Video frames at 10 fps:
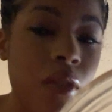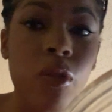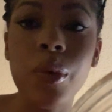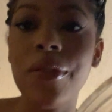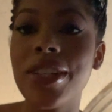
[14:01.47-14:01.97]
for
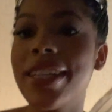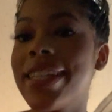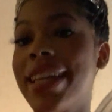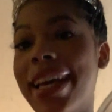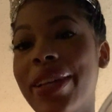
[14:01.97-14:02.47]
more for teens
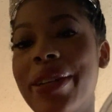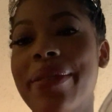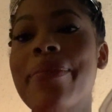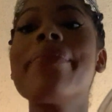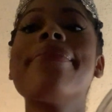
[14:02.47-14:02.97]
at 9.30.
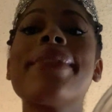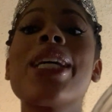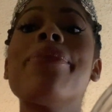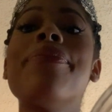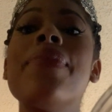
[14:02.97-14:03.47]

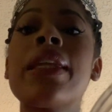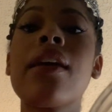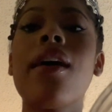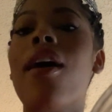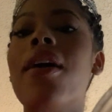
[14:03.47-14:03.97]
So
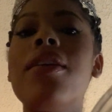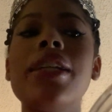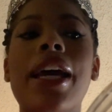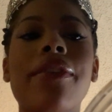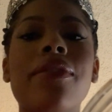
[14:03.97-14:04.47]
all
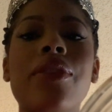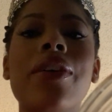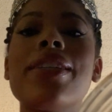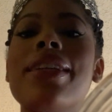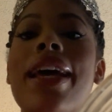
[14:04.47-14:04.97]
day for the
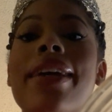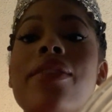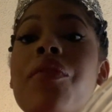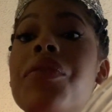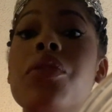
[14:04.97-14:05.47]
rest of the day.
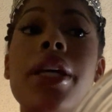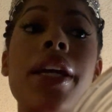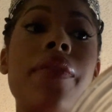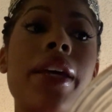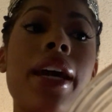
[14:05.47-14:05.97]

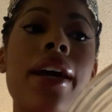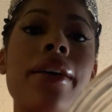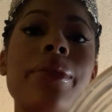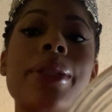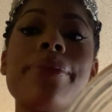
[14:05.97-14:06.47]
Evening
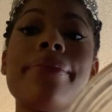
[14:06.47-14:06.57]
gowns.